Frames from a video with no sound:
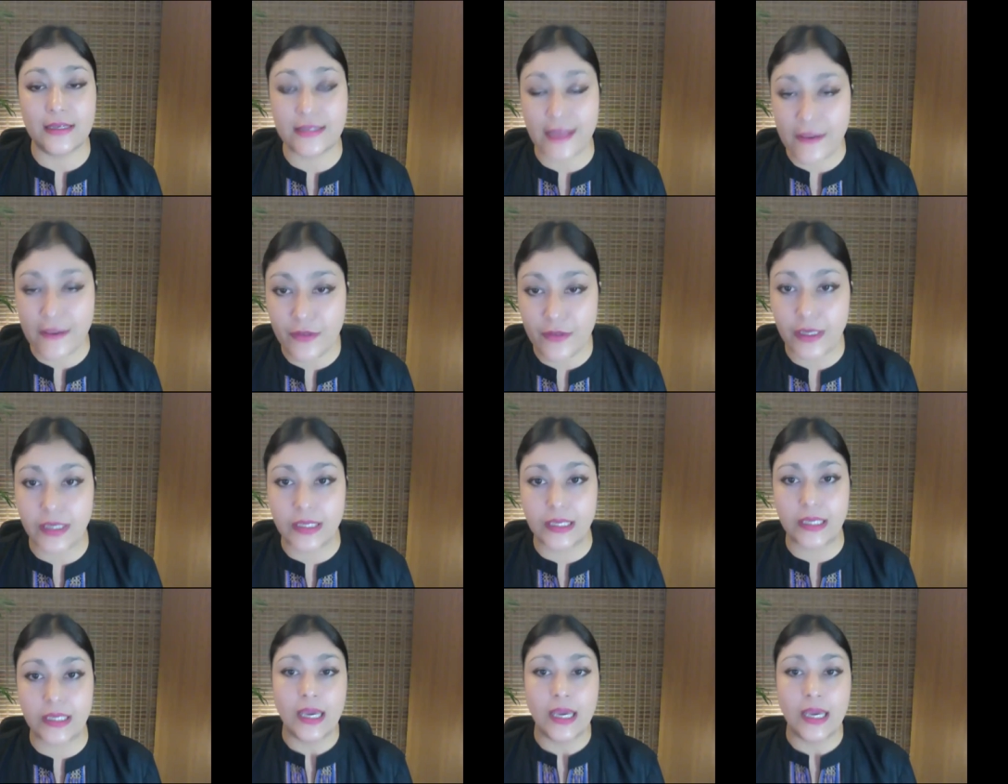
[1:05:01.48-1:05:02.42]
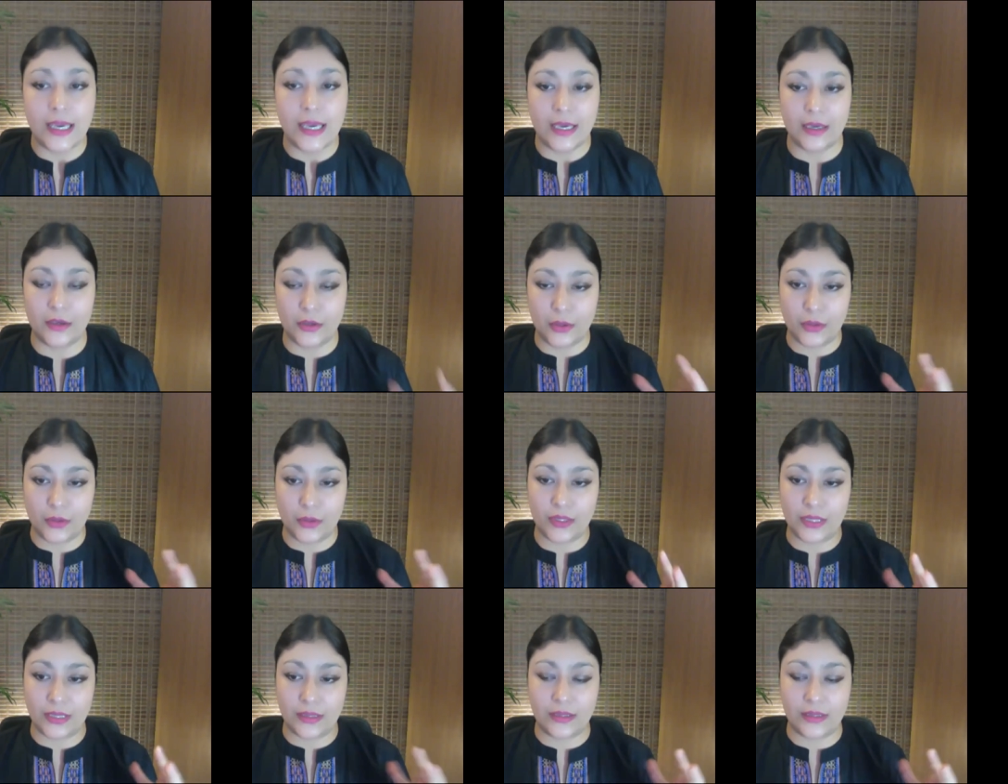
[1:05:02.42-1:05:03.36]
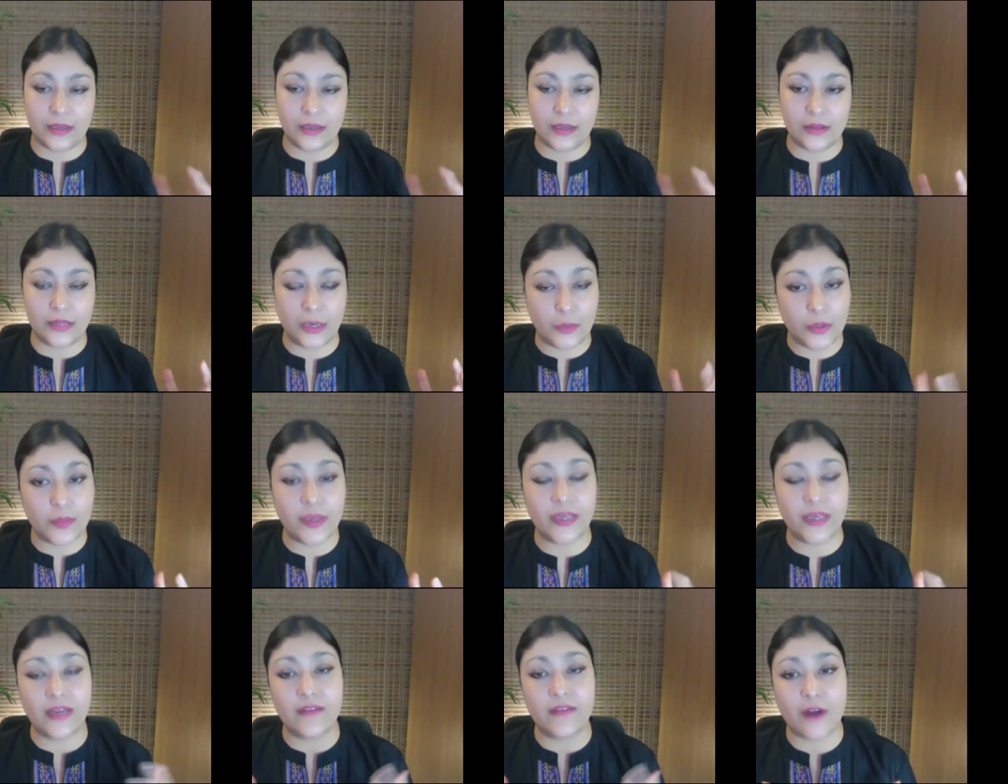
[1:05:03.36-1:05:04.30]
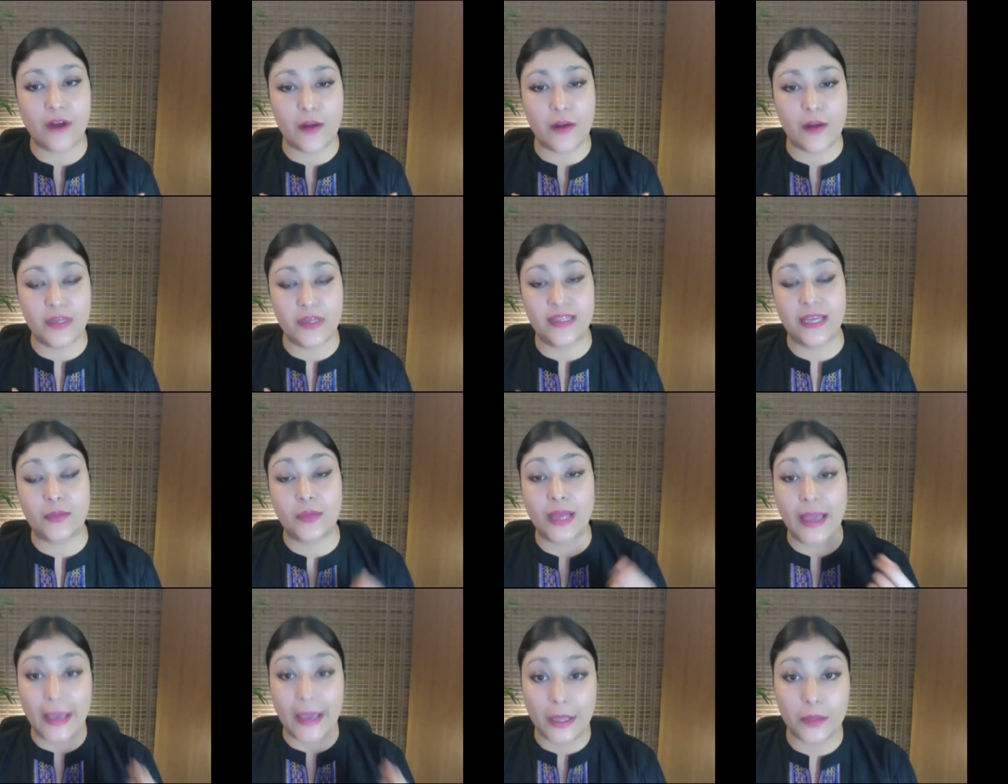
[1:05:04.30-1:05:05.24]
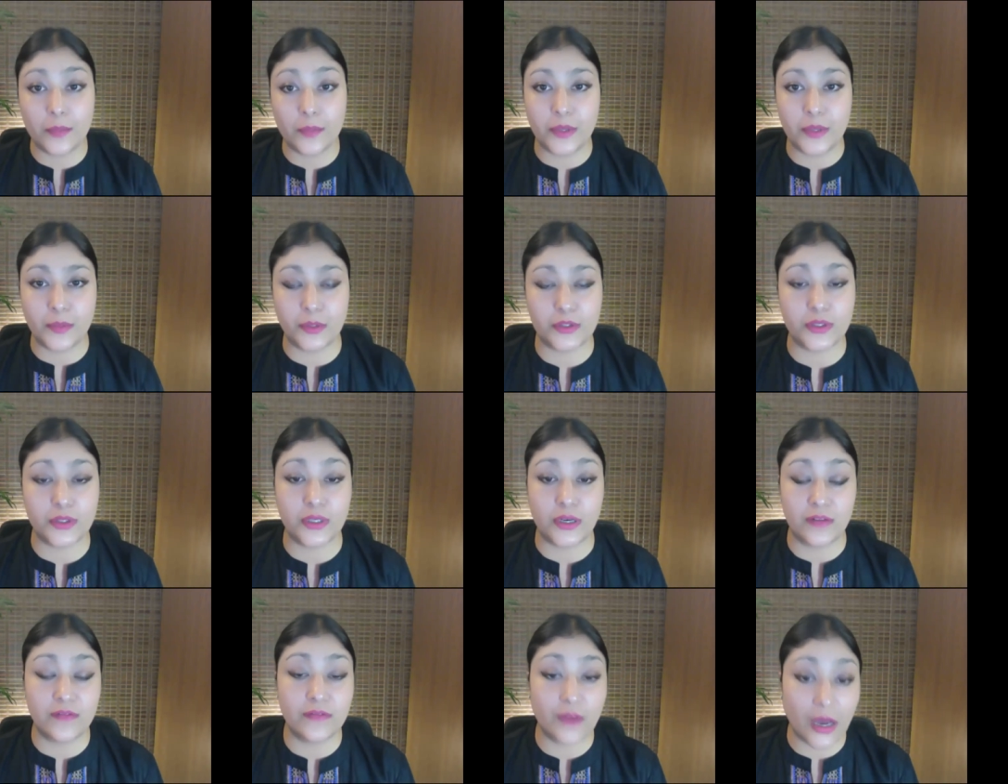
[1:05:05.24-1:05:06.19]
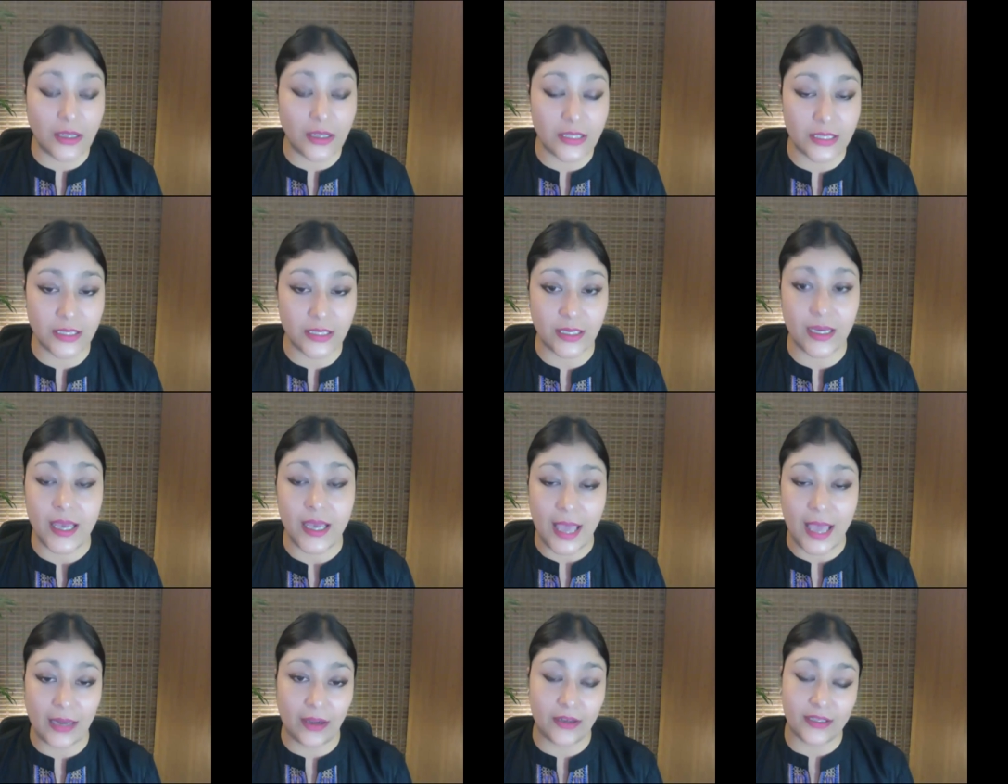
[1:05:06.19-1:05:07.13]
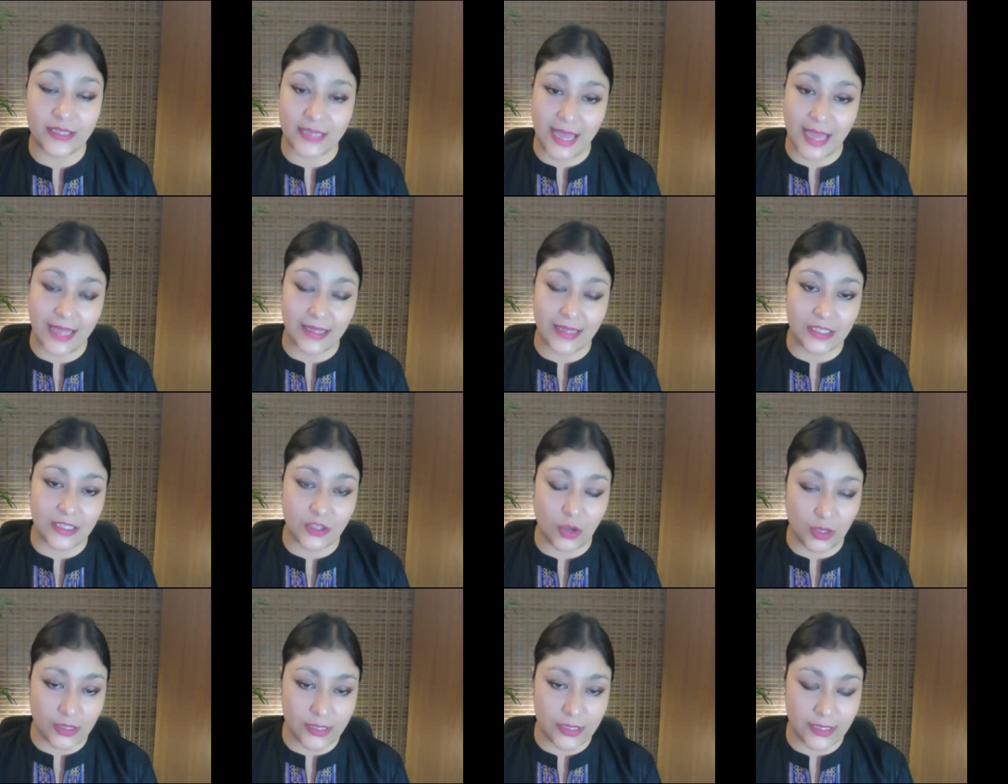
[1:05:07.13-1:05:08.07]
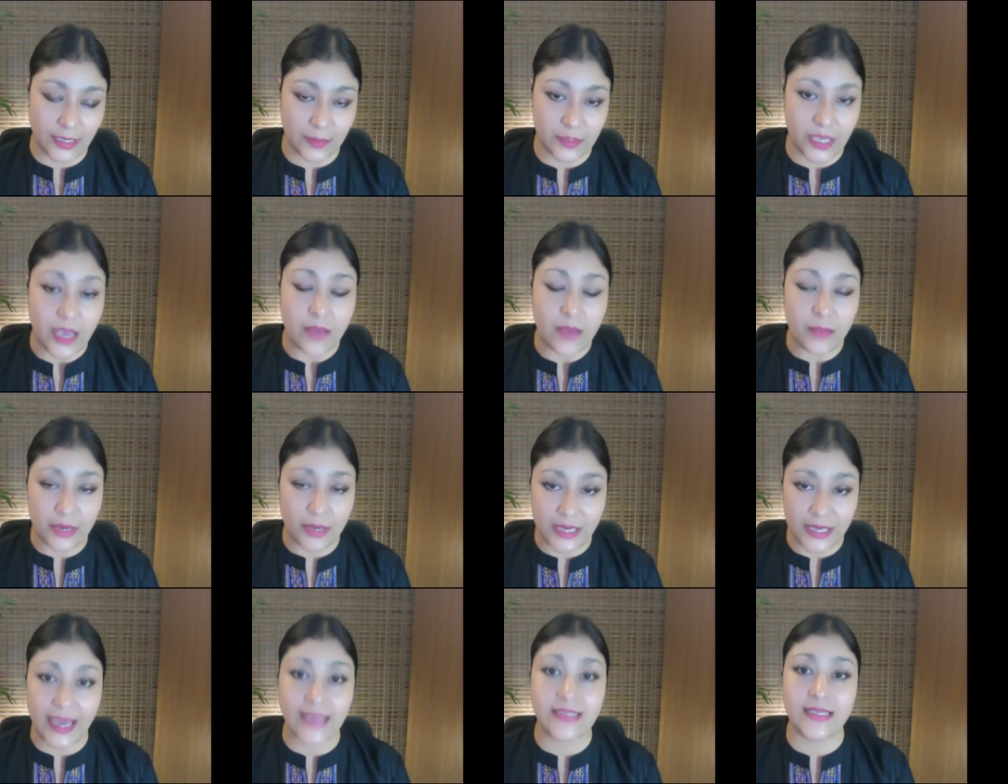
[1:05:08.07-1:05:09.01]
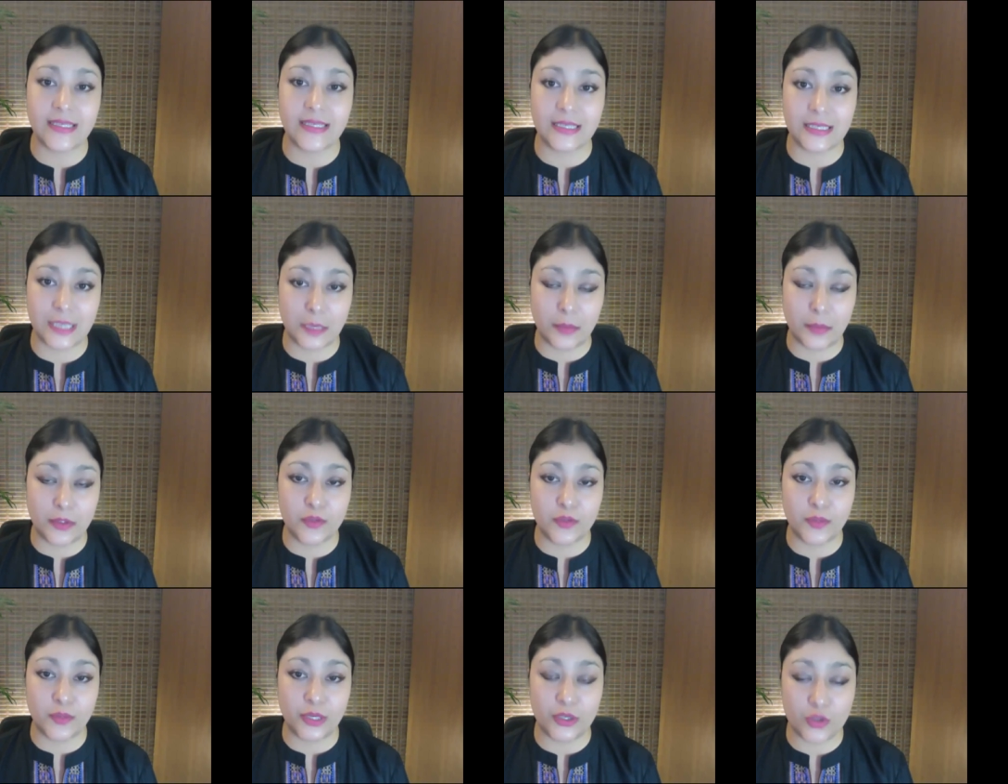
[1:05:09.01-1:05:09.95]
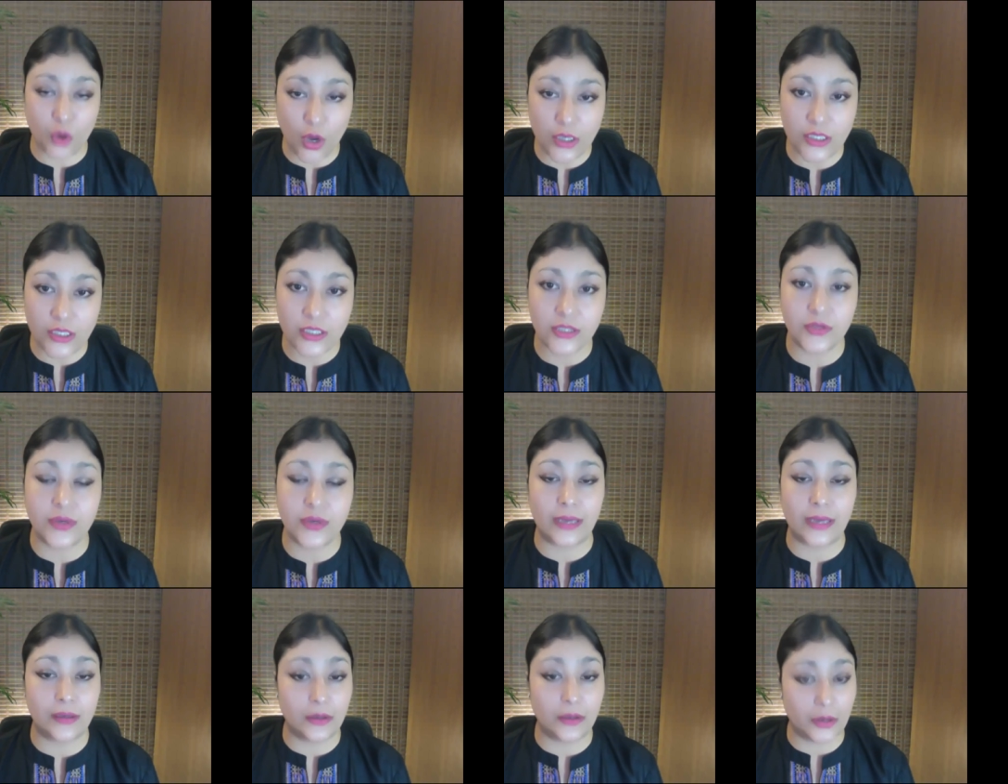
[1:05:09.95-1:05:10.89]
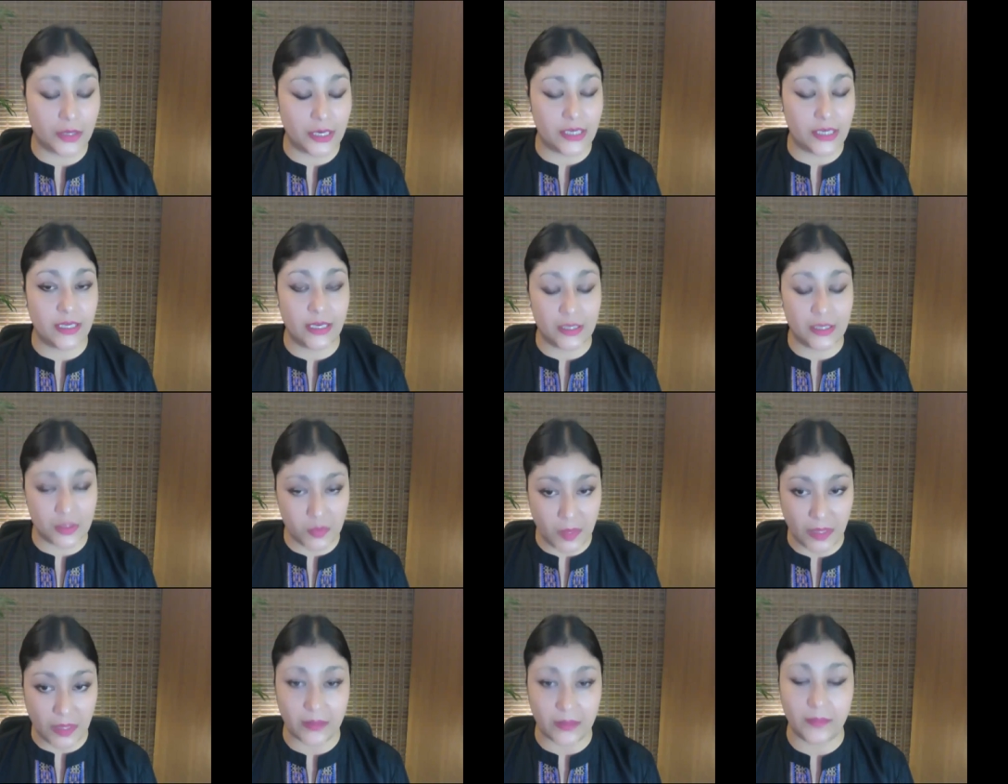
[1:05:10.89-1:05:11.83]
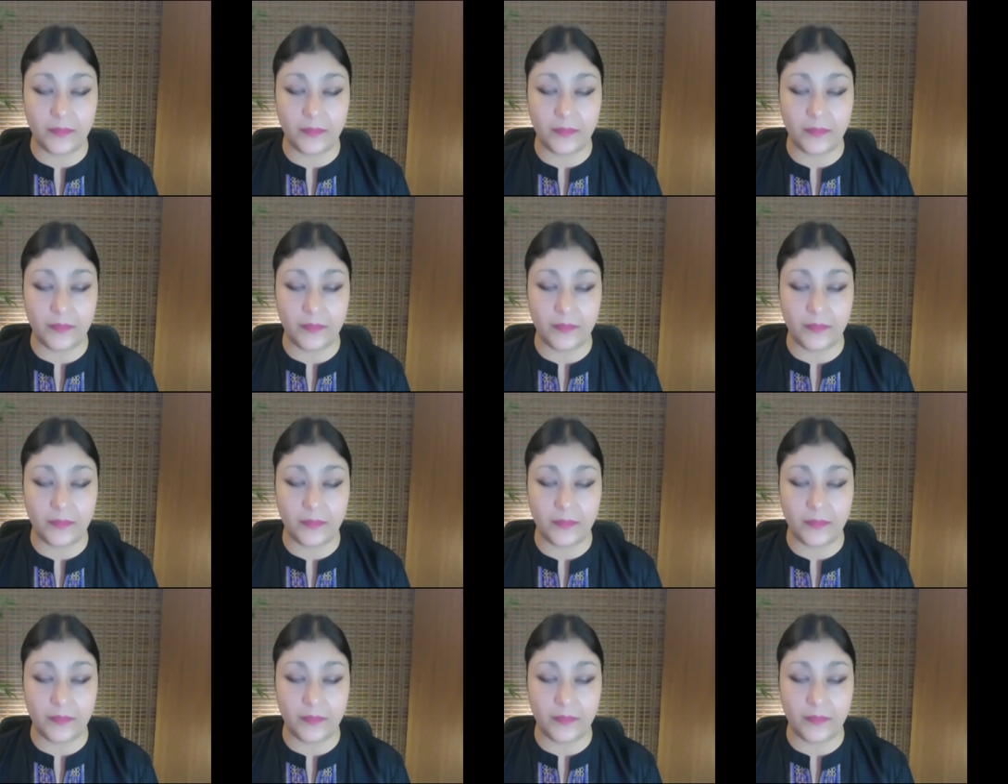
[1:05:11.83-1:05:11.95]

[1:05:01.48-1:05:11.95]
definitely, there will be an environment that will help people to learn faster and understand these concepts. But yes, it is able to be taught. You can learn it as well.